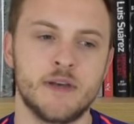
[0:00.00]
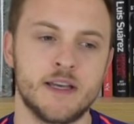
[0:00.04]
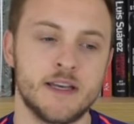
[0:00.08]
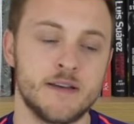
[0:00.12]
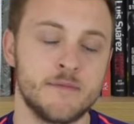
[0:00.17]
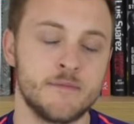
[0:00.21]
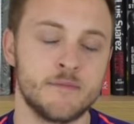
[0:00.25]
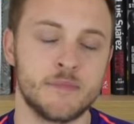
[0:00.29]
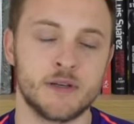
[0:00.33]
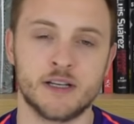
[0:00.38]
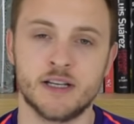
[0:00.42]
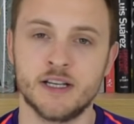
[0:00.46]

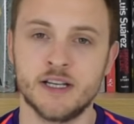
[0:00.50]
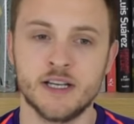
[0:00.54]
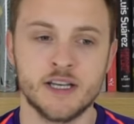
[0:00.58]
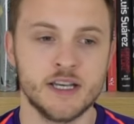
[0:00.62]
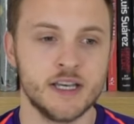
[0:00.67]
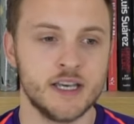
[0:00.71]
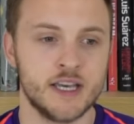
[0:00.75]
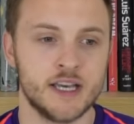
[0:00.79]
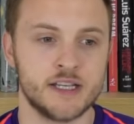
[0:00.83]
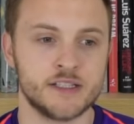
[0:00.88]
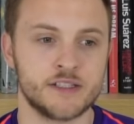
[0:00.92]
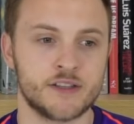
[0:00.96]
him, but
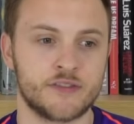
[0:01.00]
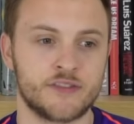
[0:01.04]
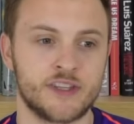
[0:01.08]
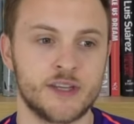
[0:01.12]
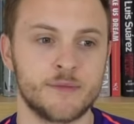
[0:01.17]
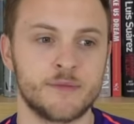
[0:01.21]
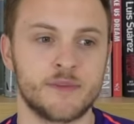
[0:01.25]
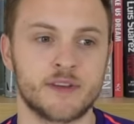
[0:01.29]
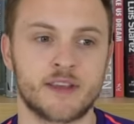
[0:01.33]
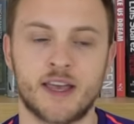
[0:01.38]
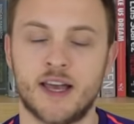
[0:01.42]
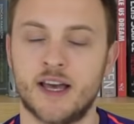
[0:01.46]
he just
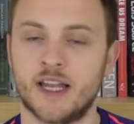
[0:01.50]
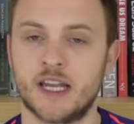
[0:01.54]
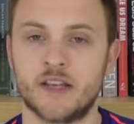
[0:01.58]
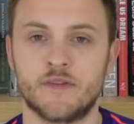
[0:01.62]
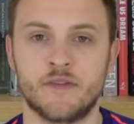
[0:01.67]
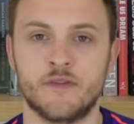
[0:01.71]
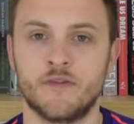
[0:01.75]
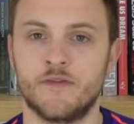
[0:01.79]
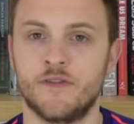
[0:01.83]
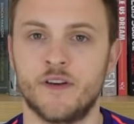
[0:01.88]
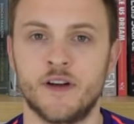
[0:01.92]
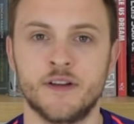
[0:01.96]
seems to can't
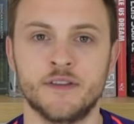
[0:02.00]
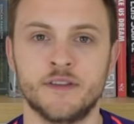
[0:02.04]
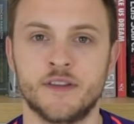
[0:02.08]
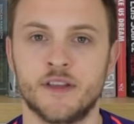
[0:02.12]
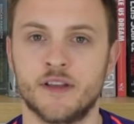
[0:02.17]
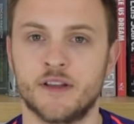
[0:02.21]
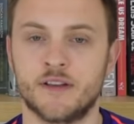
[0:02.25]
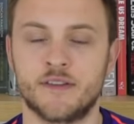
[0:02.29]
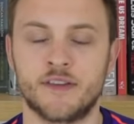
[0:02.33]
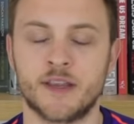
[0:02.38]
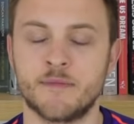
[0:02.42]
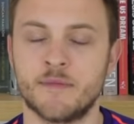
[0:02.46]
even find
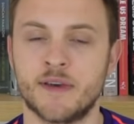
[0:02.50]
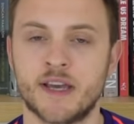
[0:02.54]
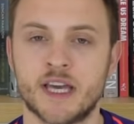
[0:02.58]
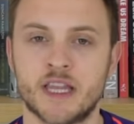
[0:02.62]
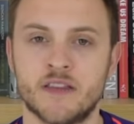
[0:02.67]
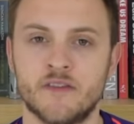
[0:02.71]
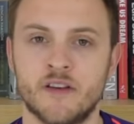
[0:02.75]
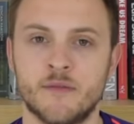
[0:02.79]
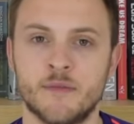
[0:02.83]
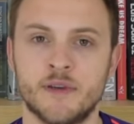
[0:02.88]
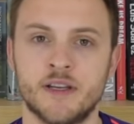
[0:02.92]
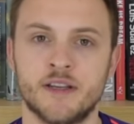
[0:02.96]
a teammate at
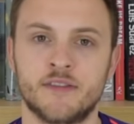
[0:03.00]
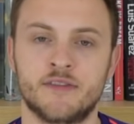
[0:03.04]
the moment.